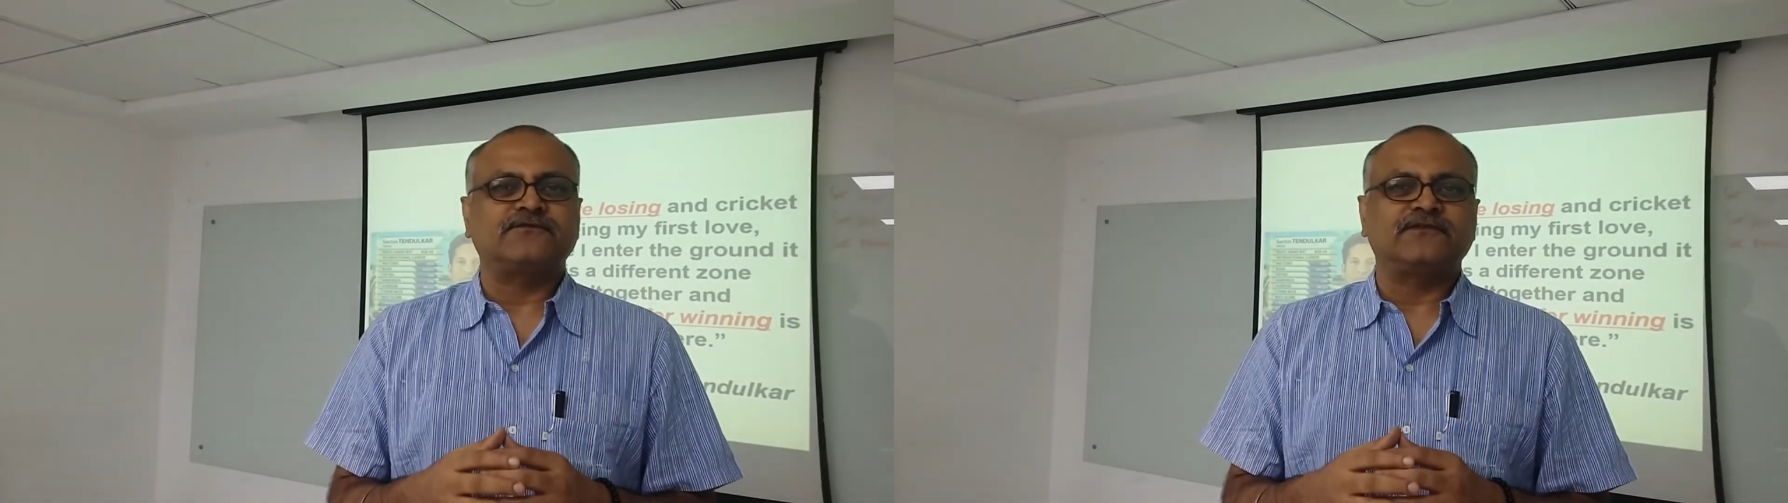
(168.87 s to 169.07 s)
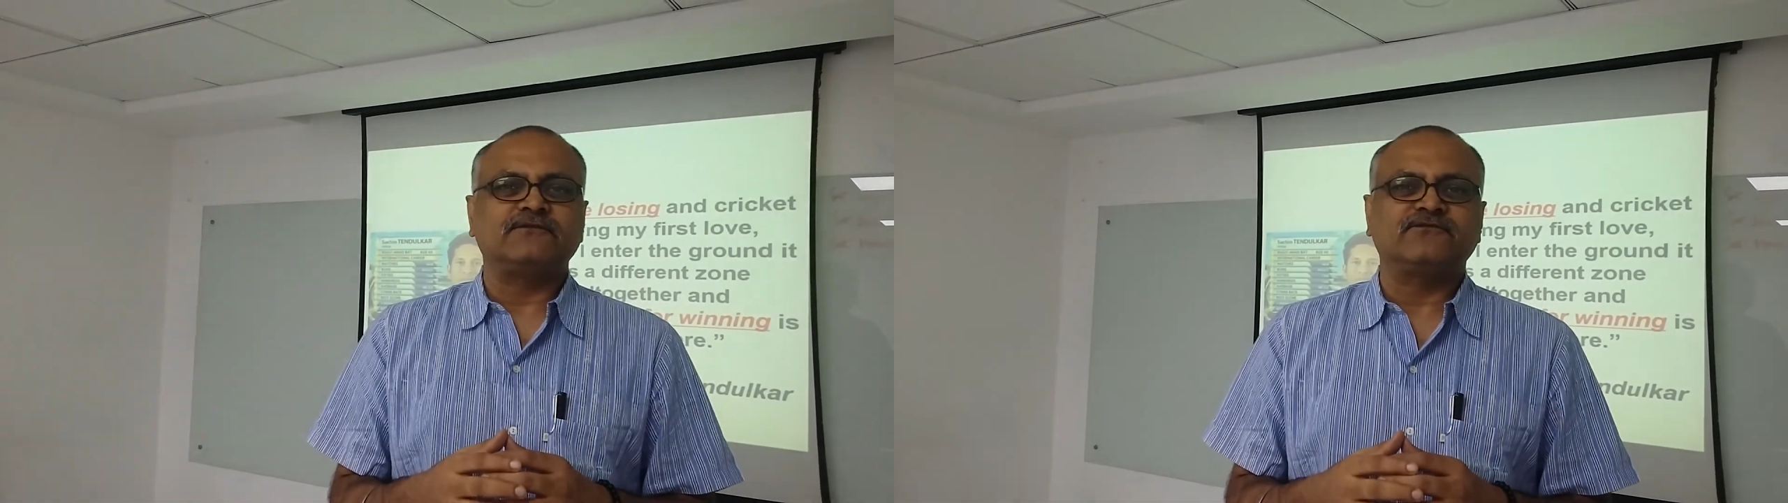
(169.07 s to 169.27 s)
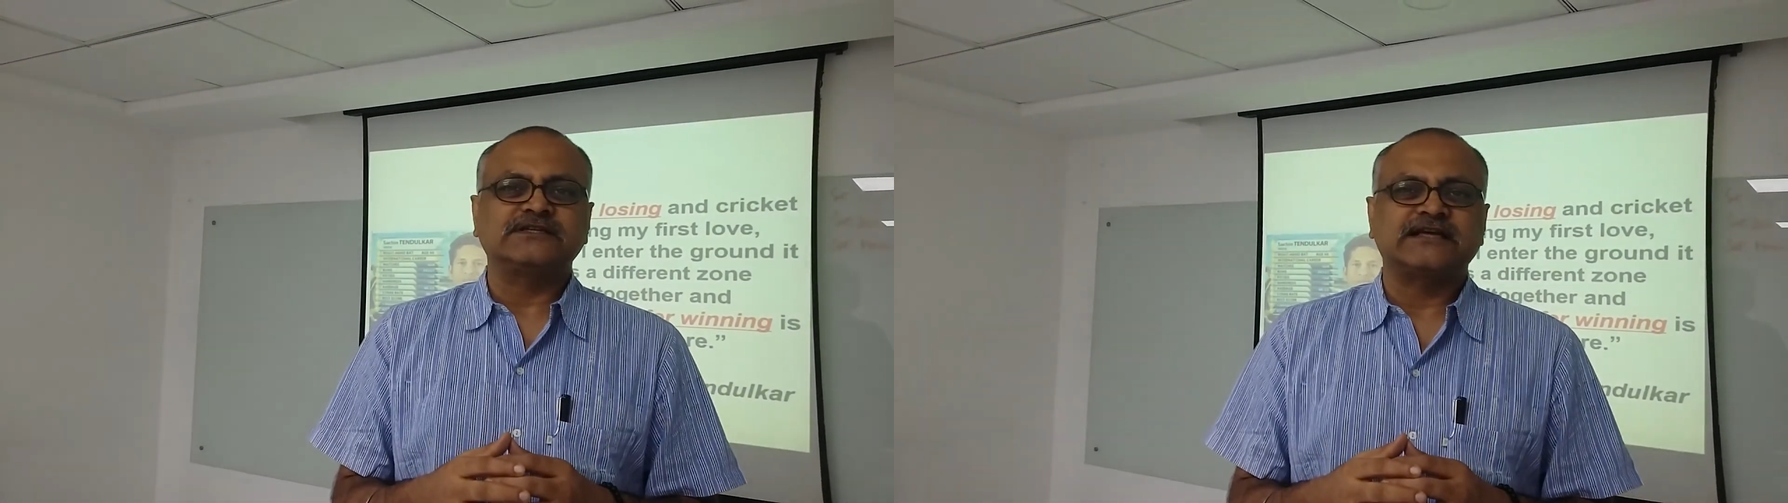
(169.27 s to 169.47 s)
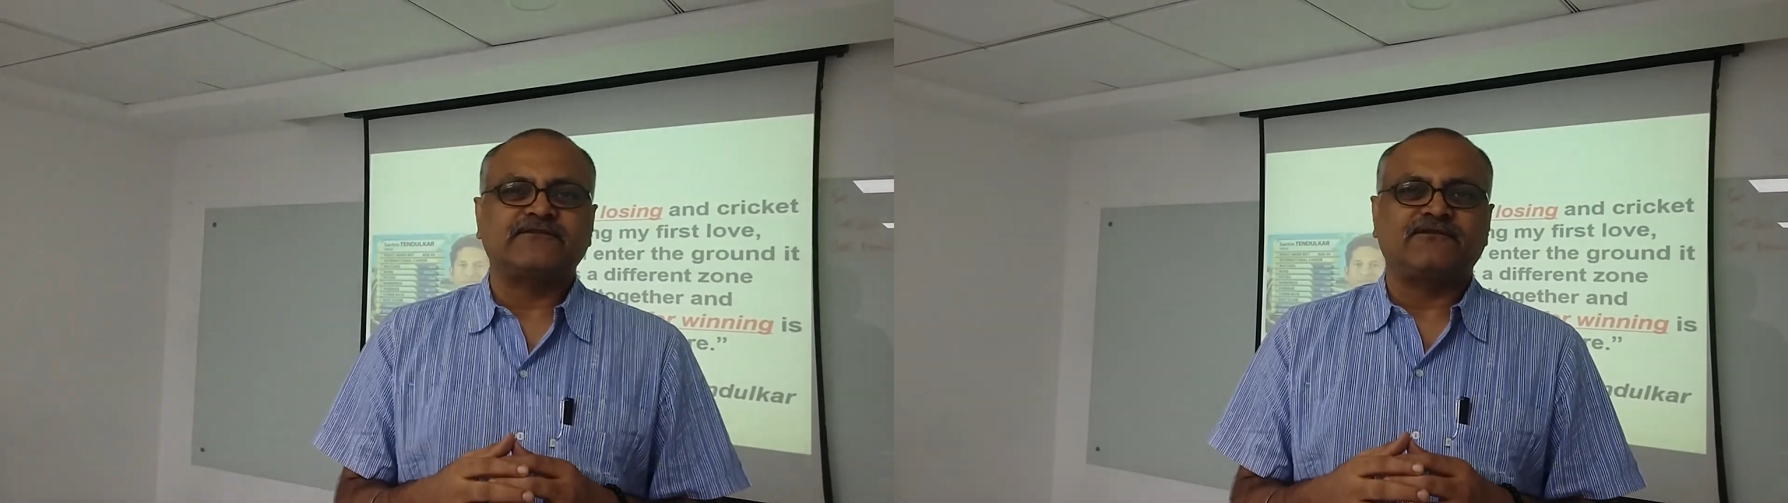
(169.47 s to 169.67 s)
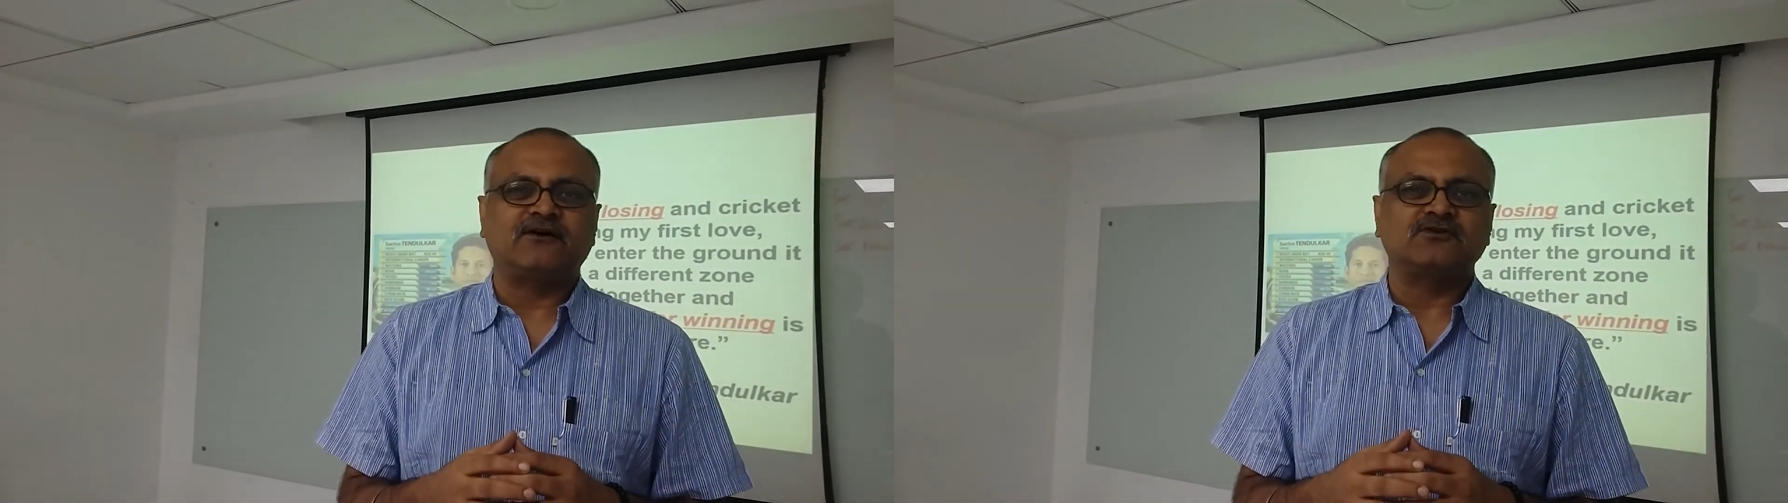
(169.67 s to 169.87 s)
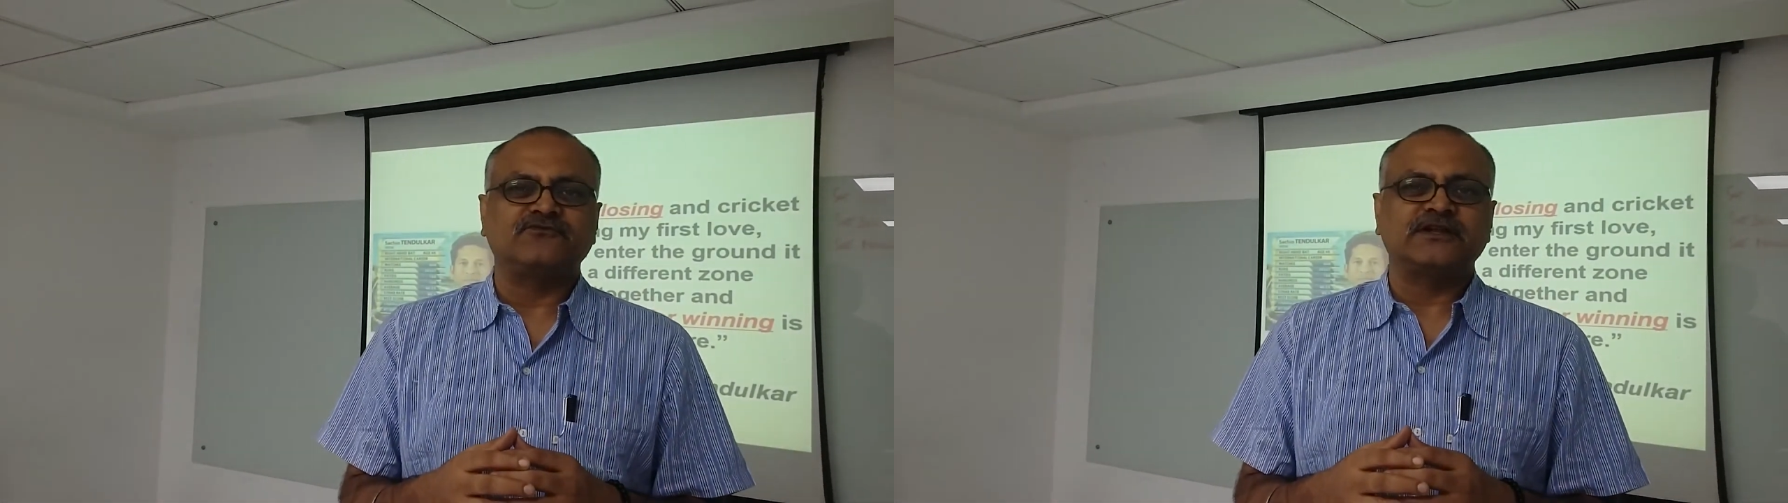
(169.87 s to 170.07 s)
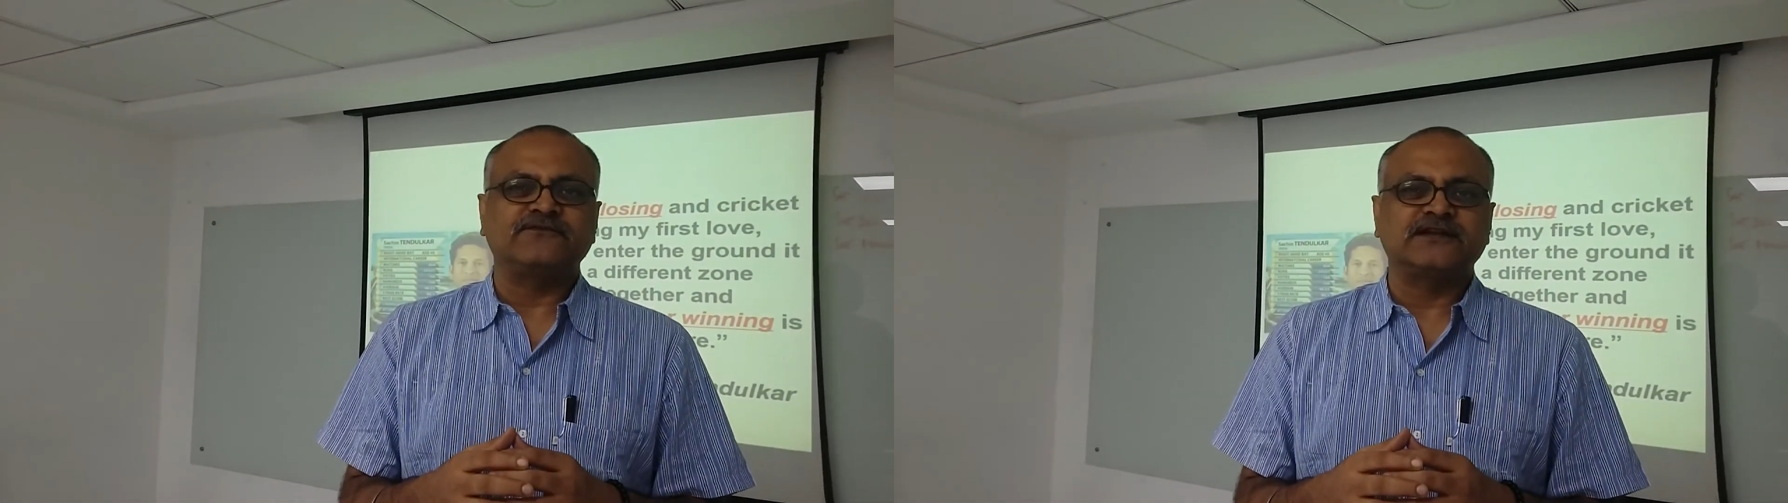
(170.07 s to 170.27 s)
film which I found very,